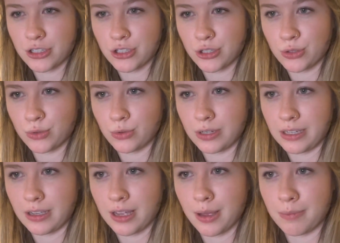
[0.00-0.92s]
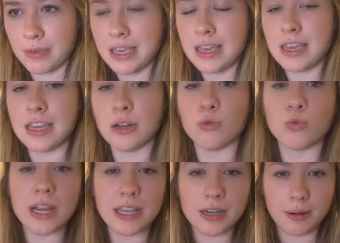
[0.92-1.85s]
to in
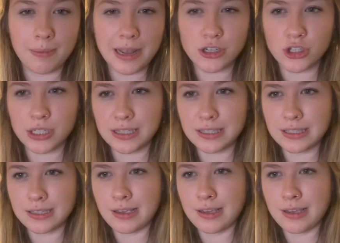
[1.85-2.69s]
written mentions.